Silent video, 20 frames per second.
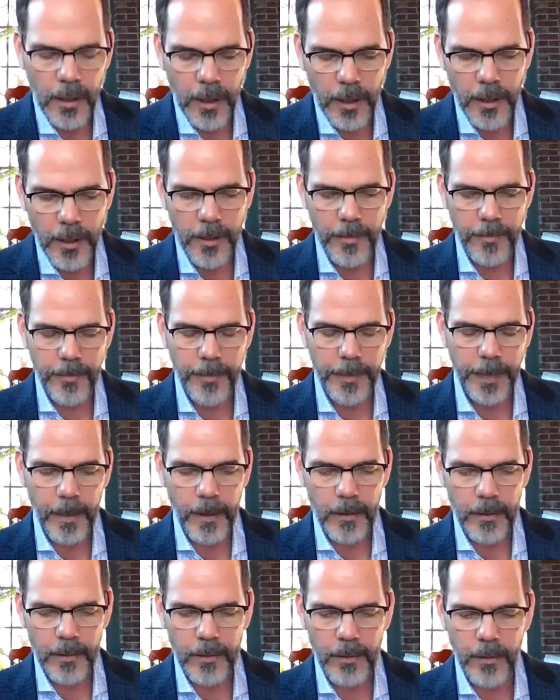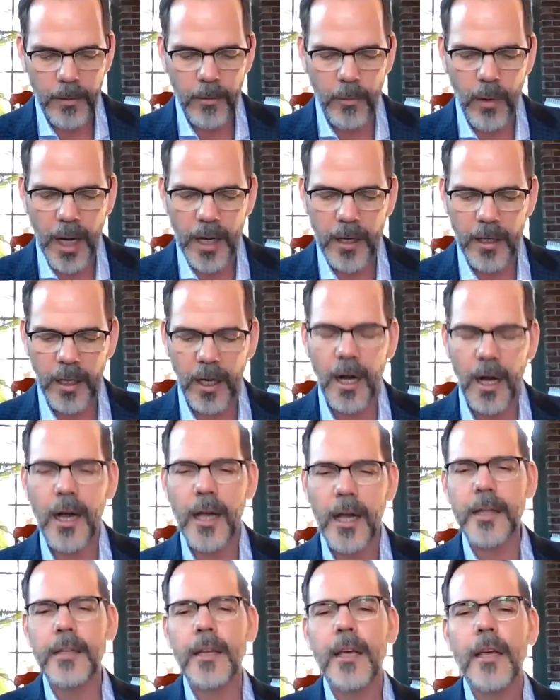um, what
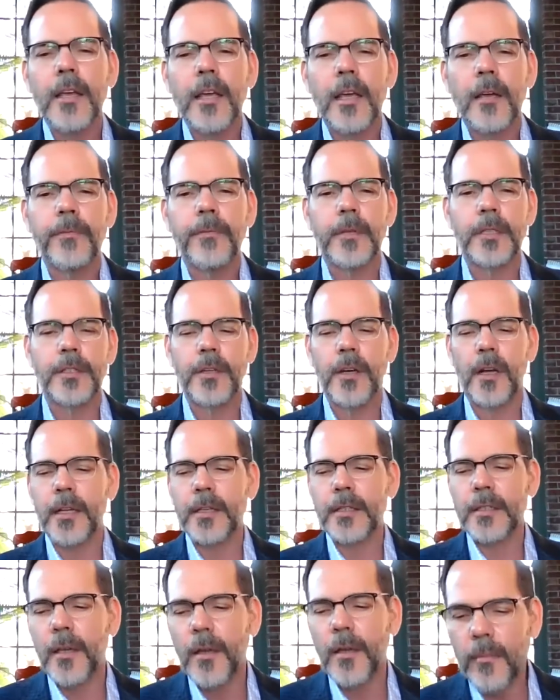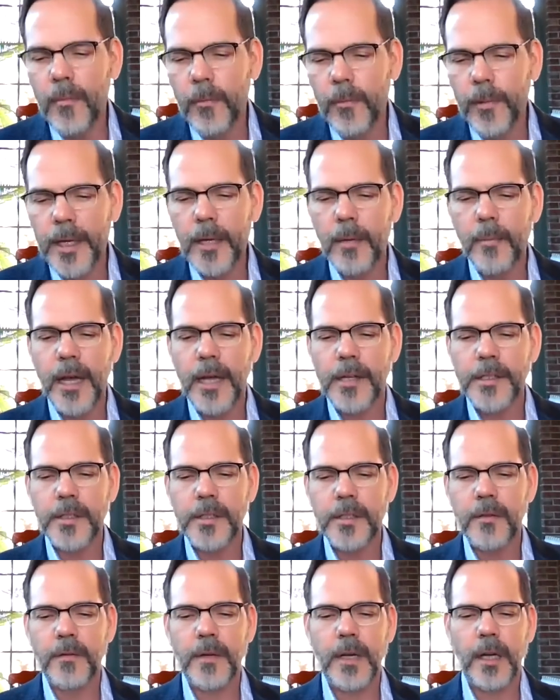kind, if we're trying to um,
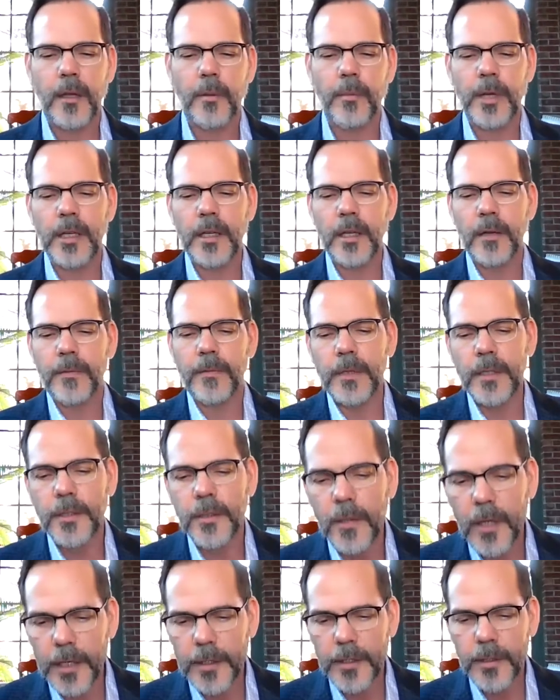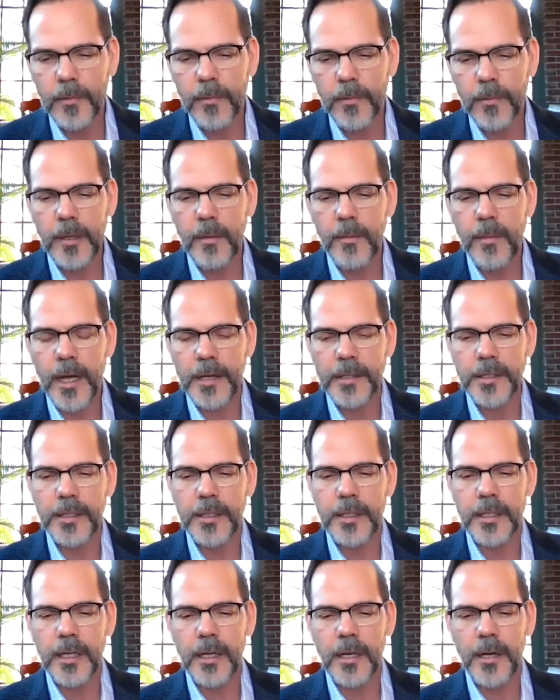reimagine development, if we're trying to
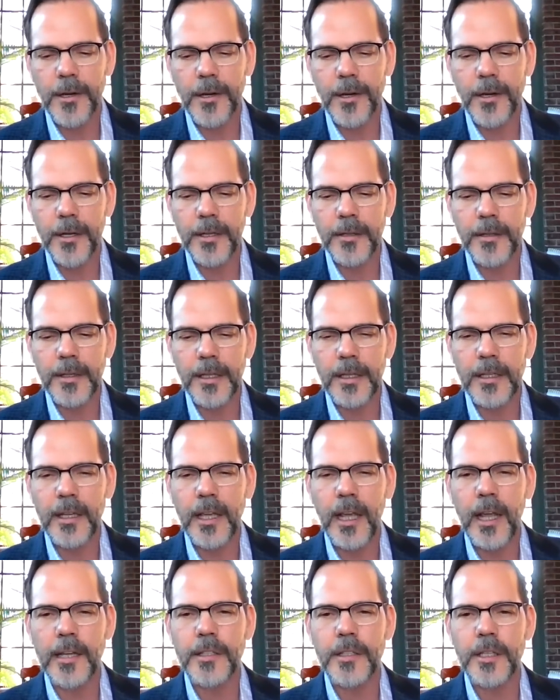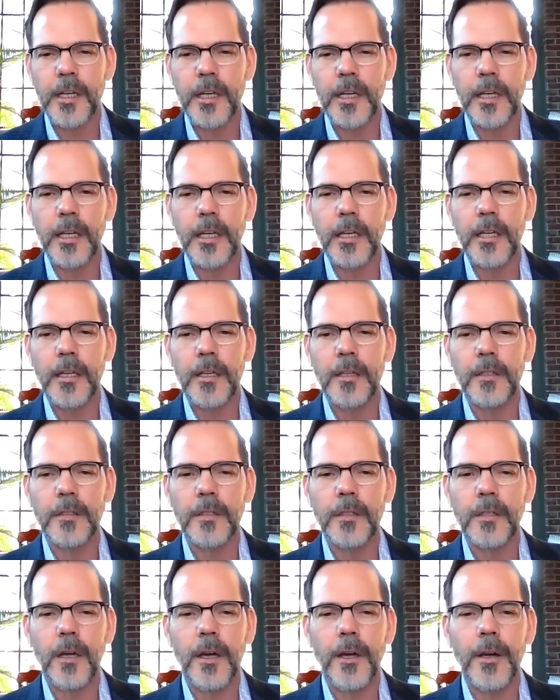reimagine uh, engaging
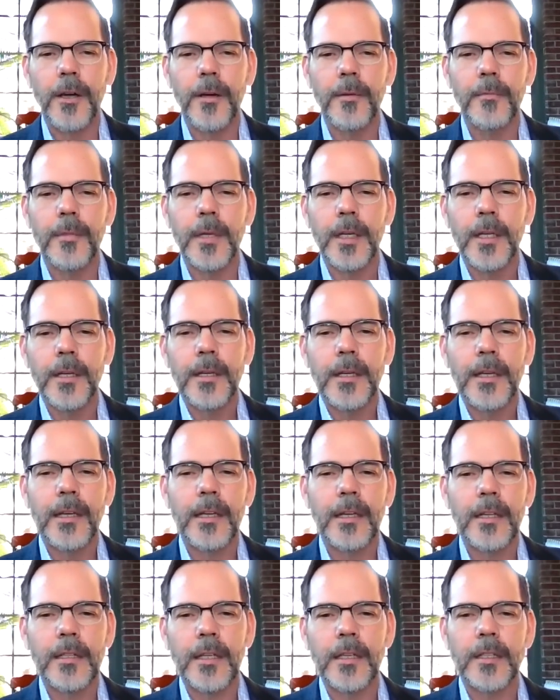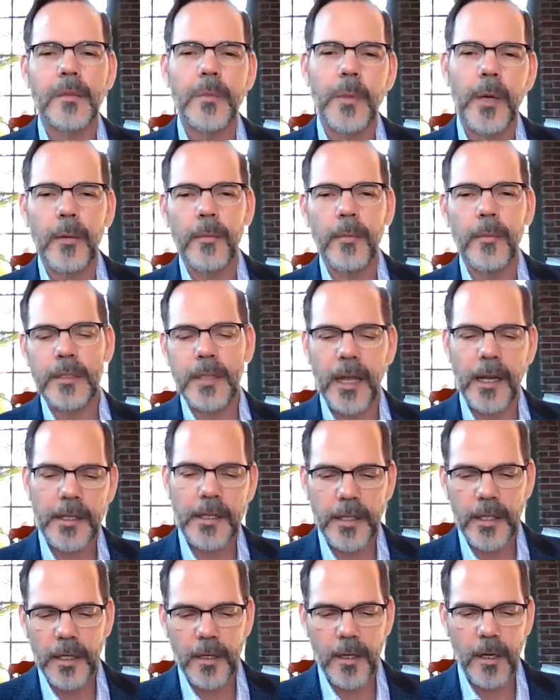in, um, in
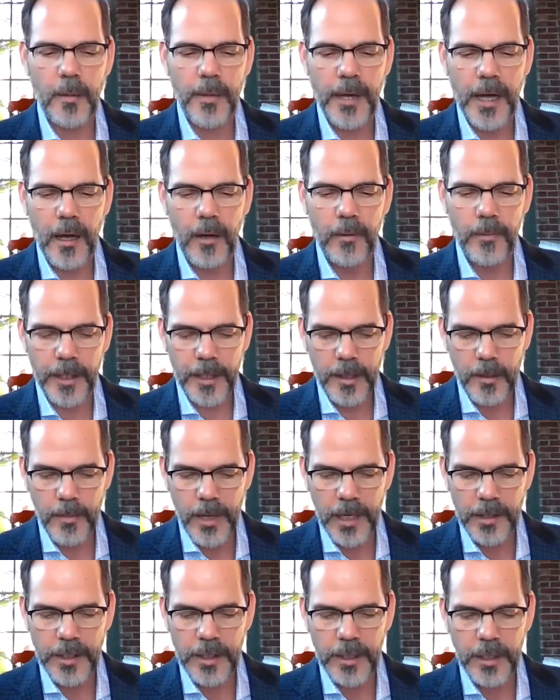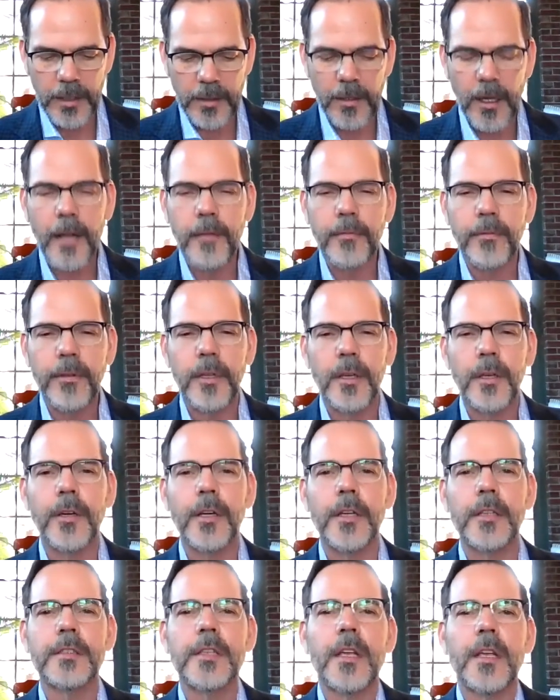experimentation about reimagining
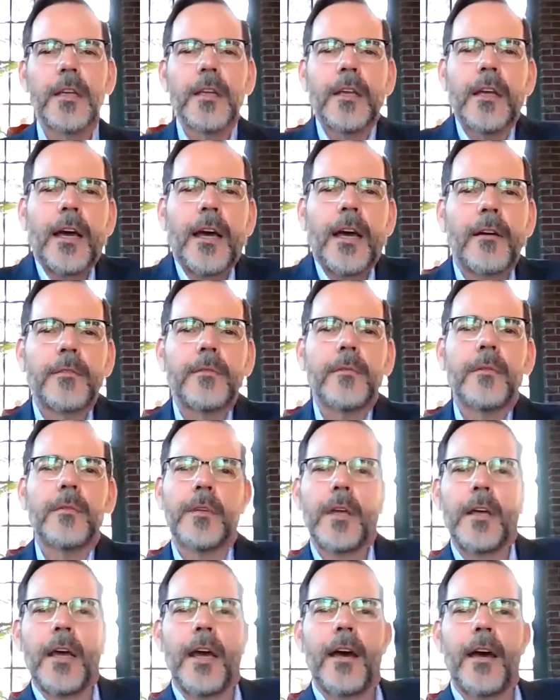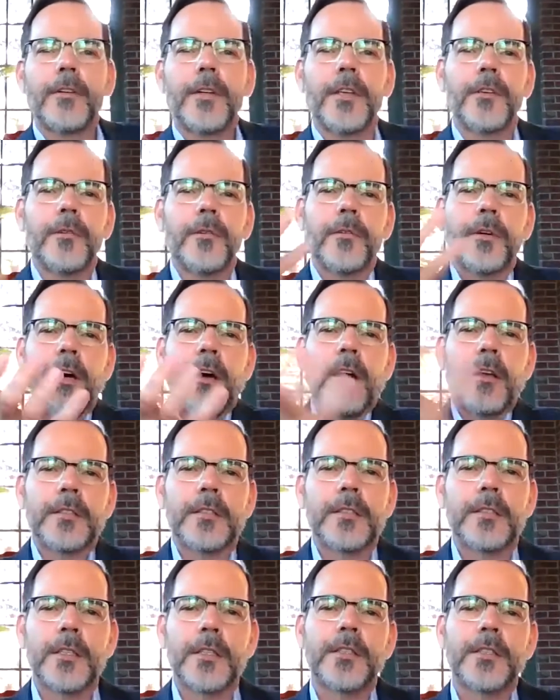livelihoods, how, how do you
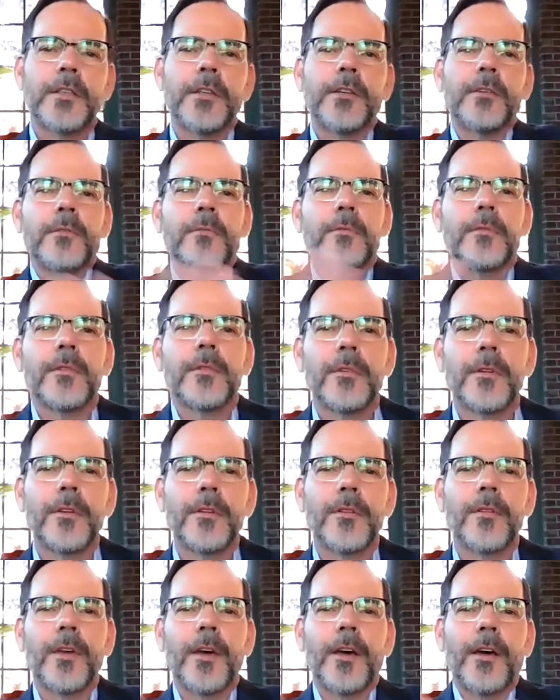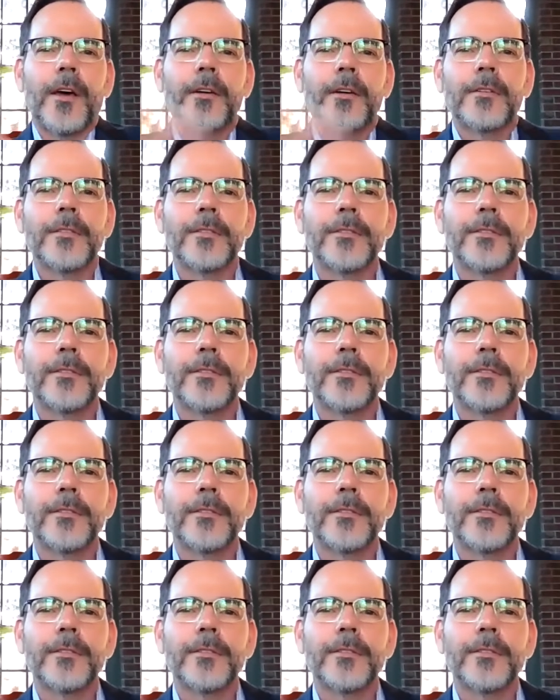constitute the